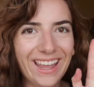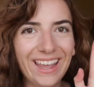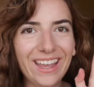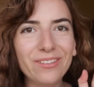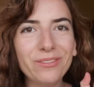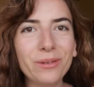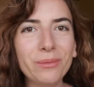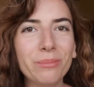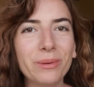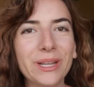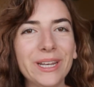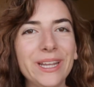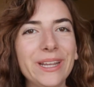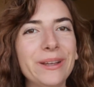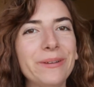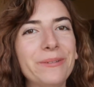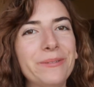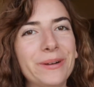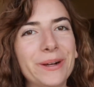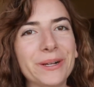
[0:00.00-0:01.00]
Hey
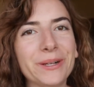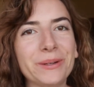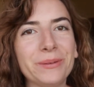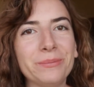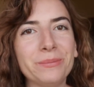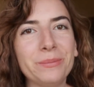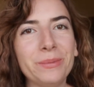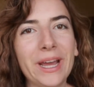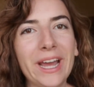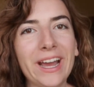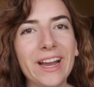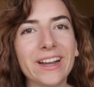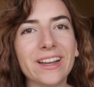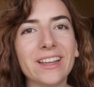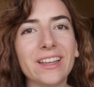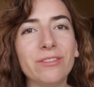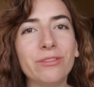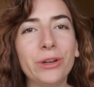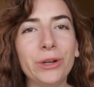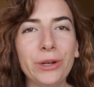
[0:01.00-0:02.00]
everybody, welcome
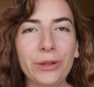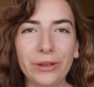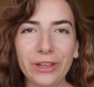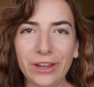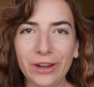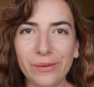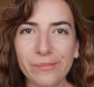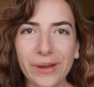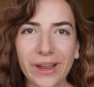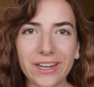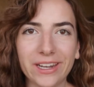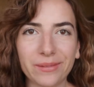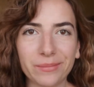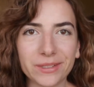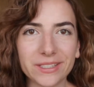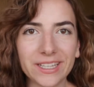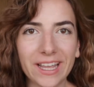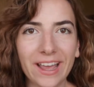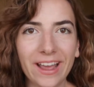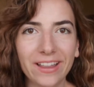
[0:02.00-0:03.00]
back. If you're new here, my name
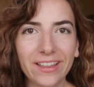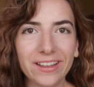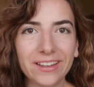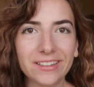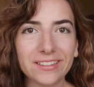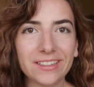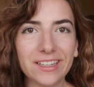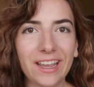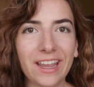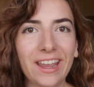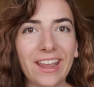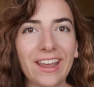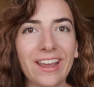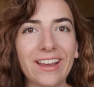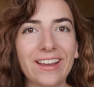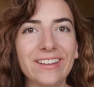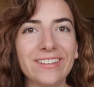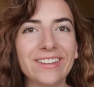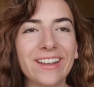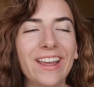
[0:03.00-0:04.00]
is Alex,
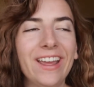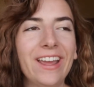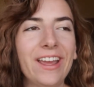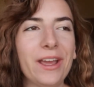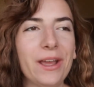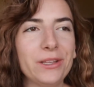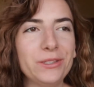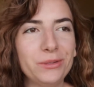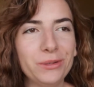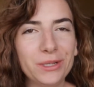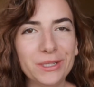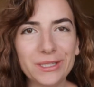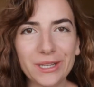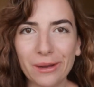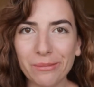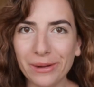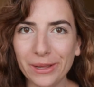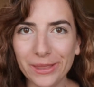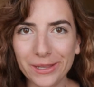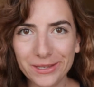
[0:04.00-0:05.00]
and as you can
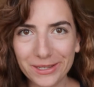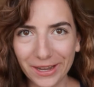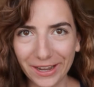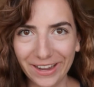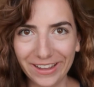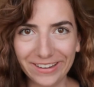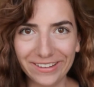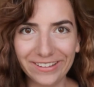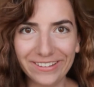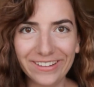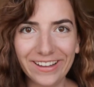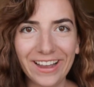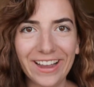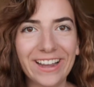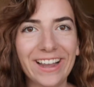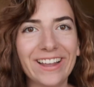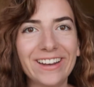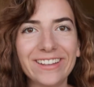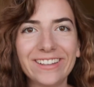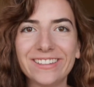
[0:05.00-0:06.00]
tell by the title, I
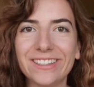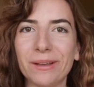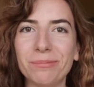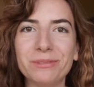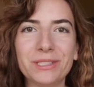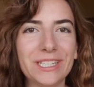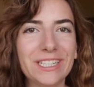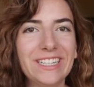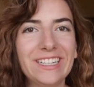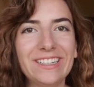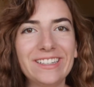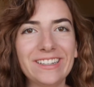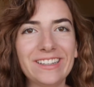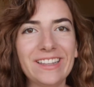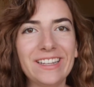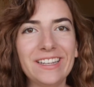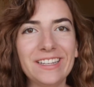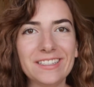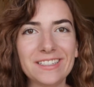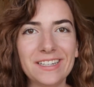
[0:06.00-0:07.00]
got accepted into
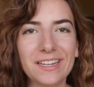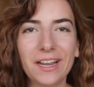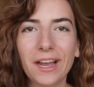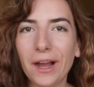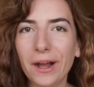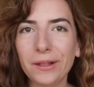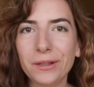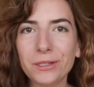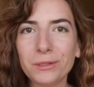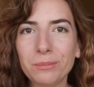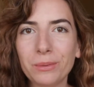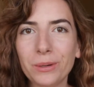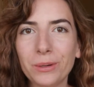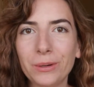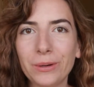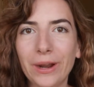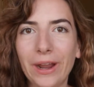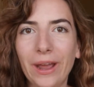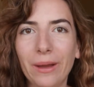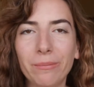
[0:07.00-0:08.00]
the Disney College
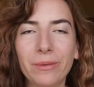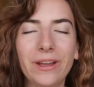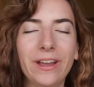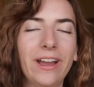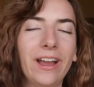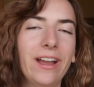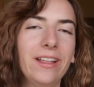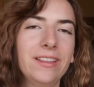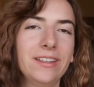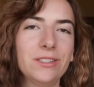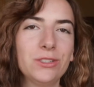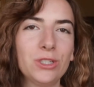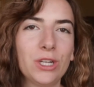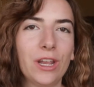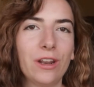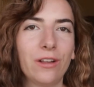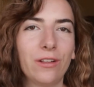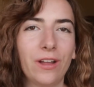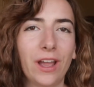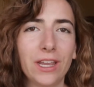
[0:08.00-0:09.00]
Program. On this
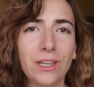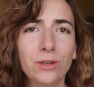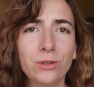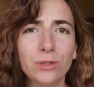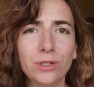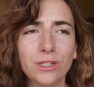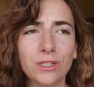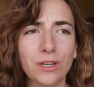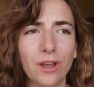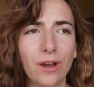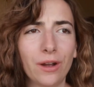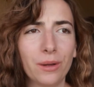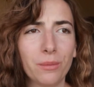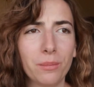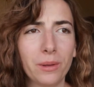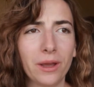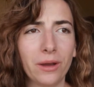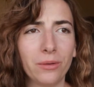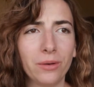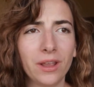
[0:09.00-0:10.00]
channel, I usually talk
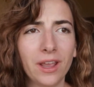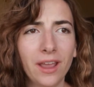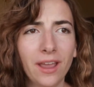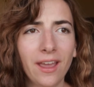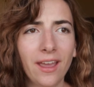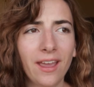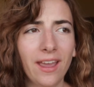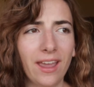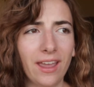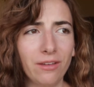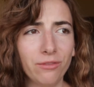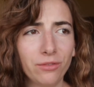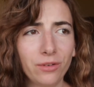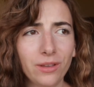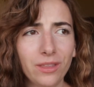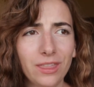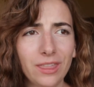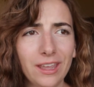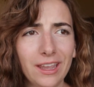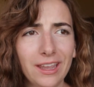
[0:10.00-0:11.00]
about
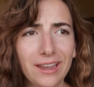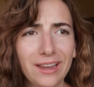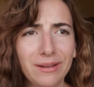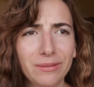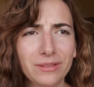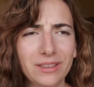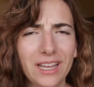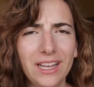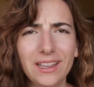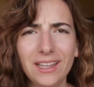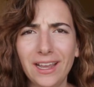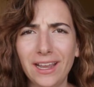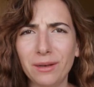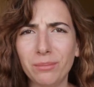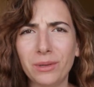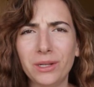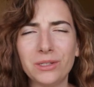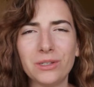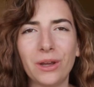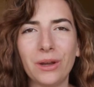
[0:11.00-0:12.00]
everything. Lately,
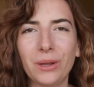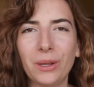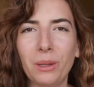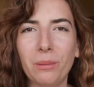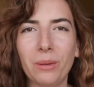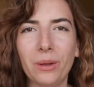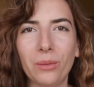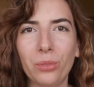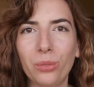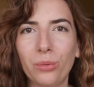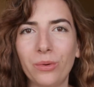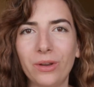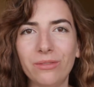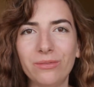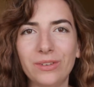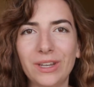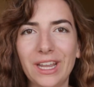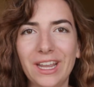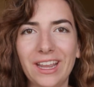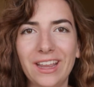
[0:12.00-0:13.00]
I'd been talking about
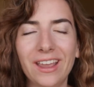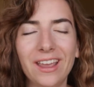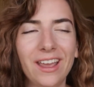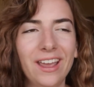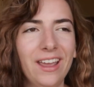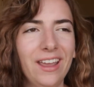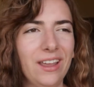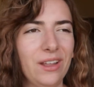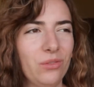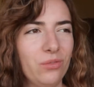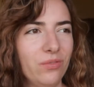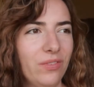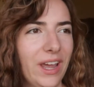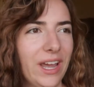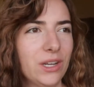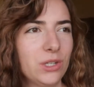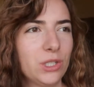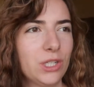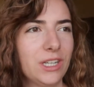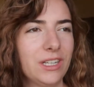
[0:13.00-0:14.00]
thrifting and
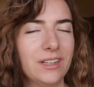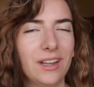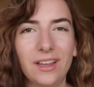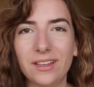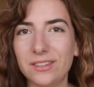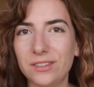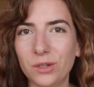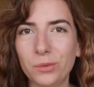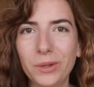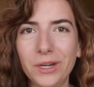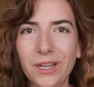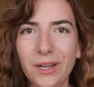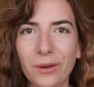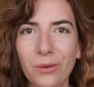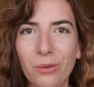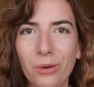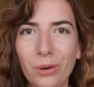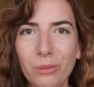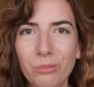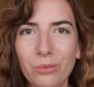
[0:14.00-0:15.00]
fashion. I still want to
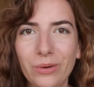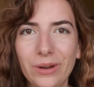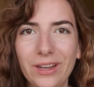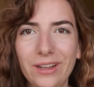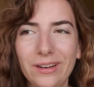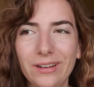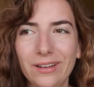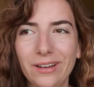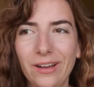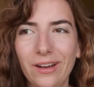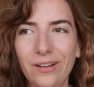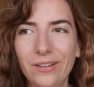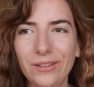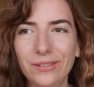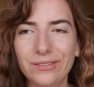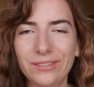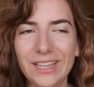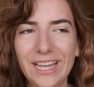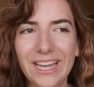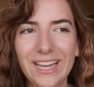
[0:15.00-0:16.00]
incorporate all
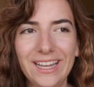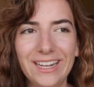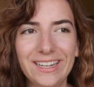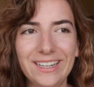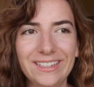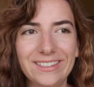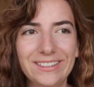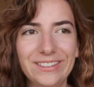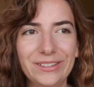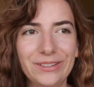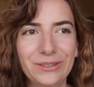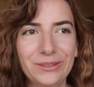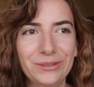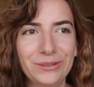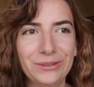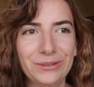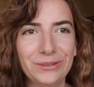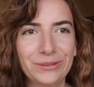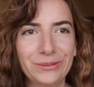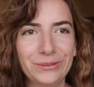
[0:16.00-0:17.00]
of that
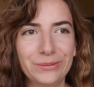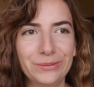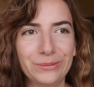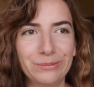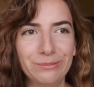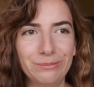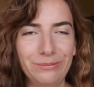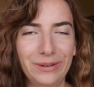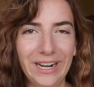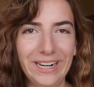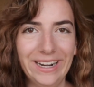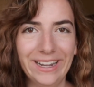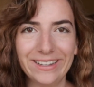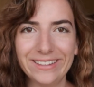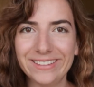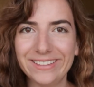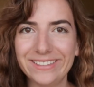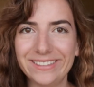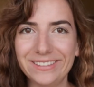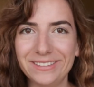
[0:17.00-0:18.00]
into my
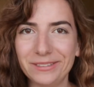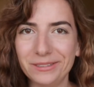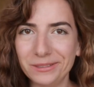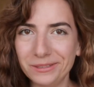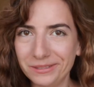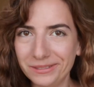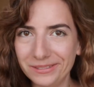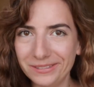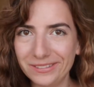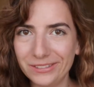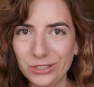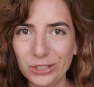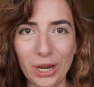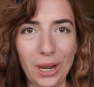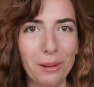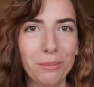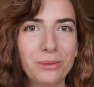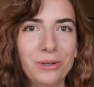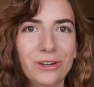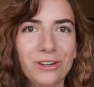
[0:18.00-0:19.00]
next
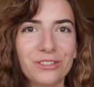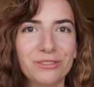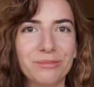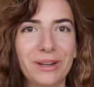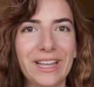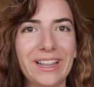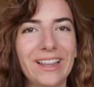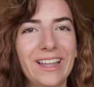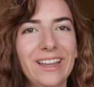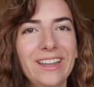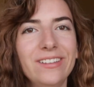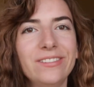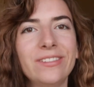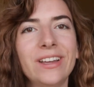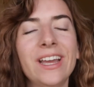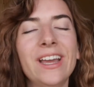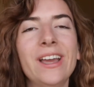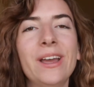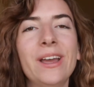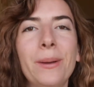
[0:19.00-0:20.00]
chapter of my life,
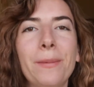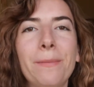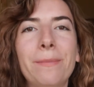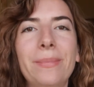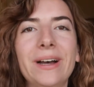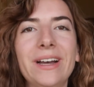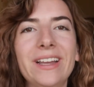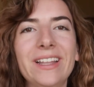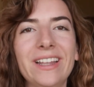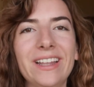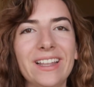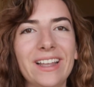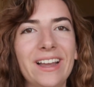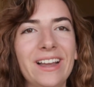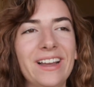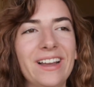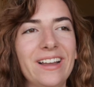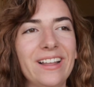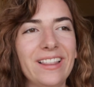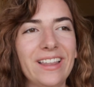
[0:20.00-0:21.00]
but
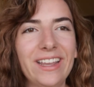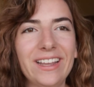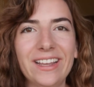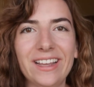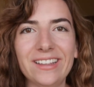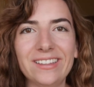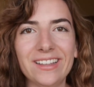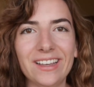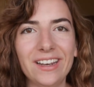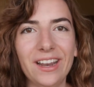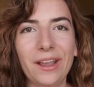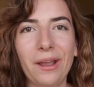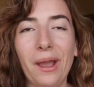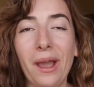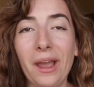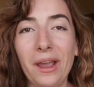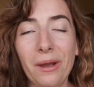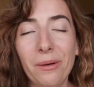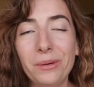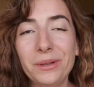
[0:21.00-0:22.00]
like I said,
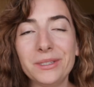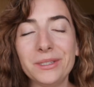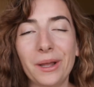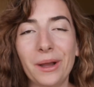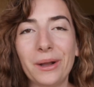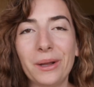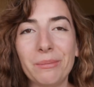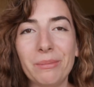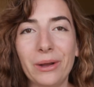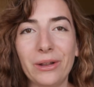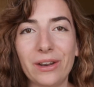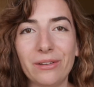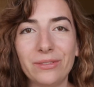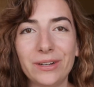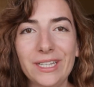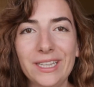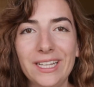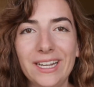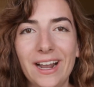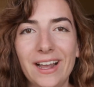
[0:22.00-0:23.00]
I always talk about
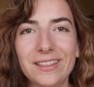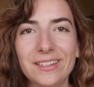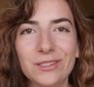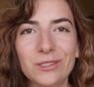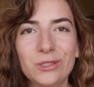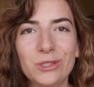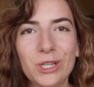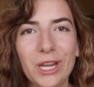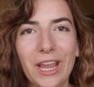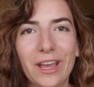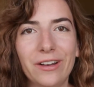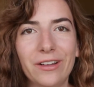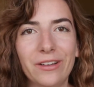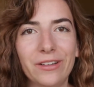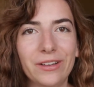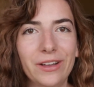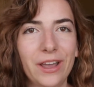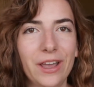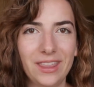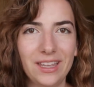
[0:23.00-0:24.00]
everything on this
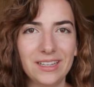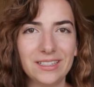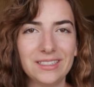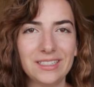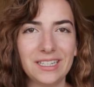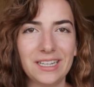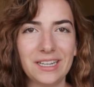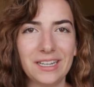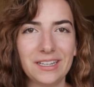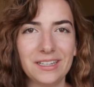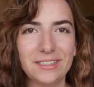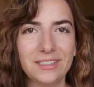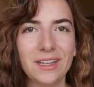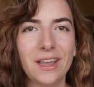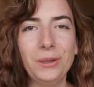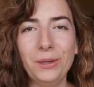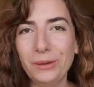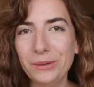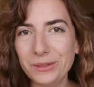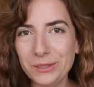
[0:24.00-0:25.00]
channel. This is
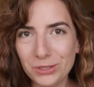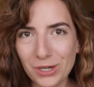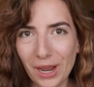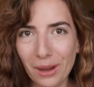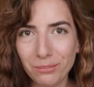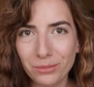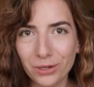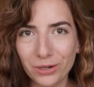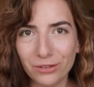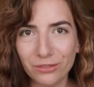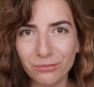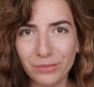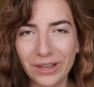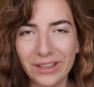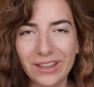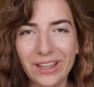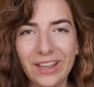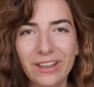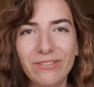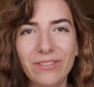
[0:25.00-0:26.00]
the newest chapter of my
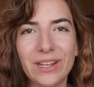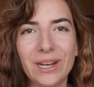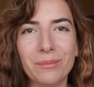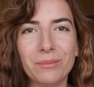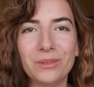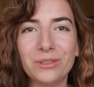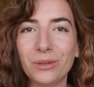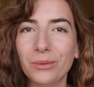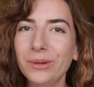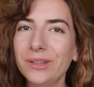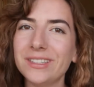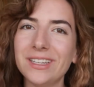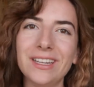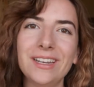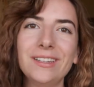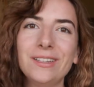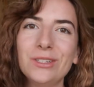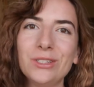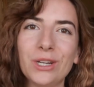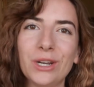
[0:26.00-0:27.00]
life, and I'm so
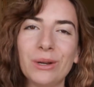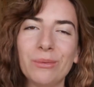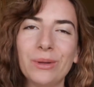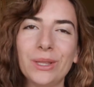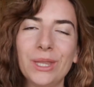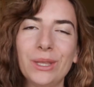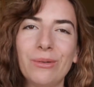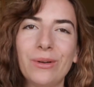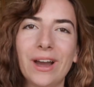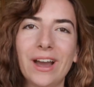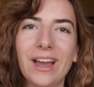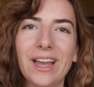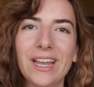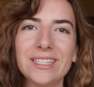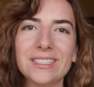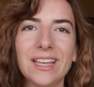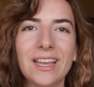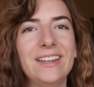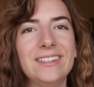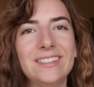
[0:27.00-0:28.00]
excited to share it with you
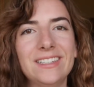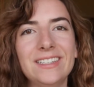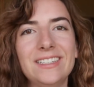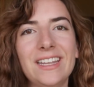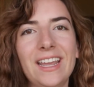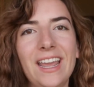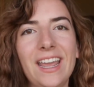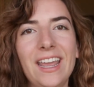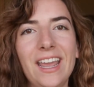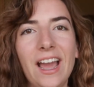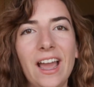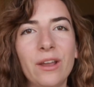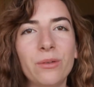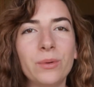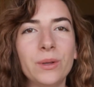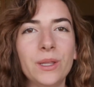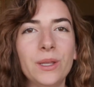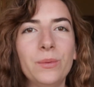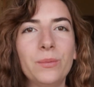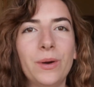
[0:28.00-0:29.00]
guys. And today, I
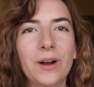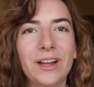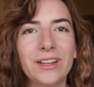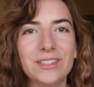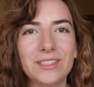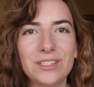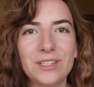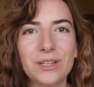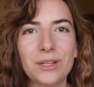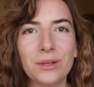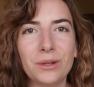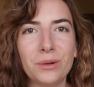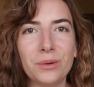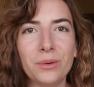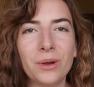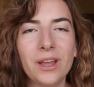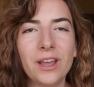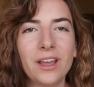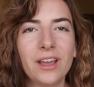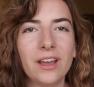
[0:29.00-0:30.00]
really want
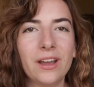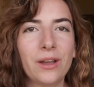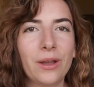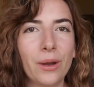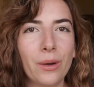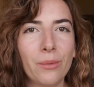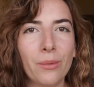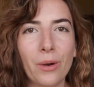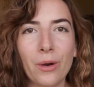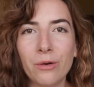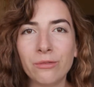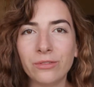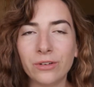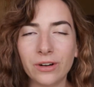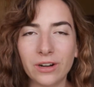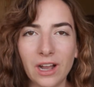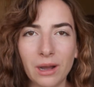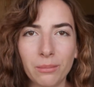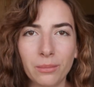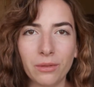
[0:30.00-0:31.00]
to go over
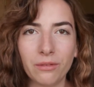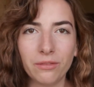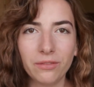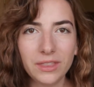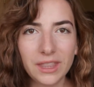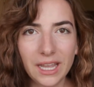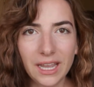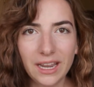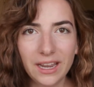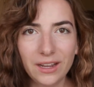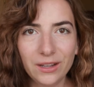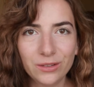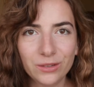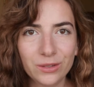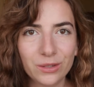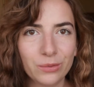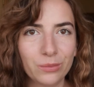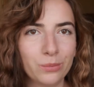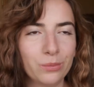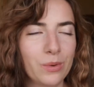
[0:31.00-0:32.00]
a couple of
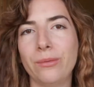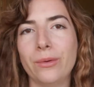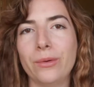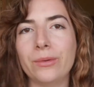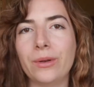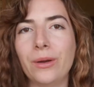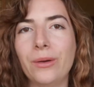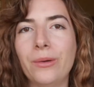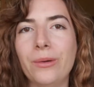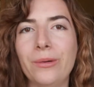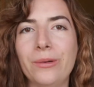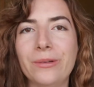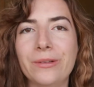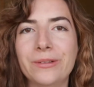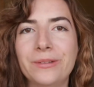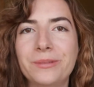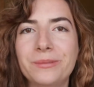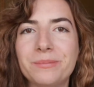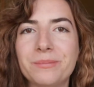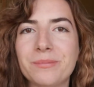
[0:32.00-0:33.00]
things. I wrote a
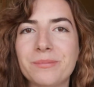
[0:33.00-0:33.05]
whole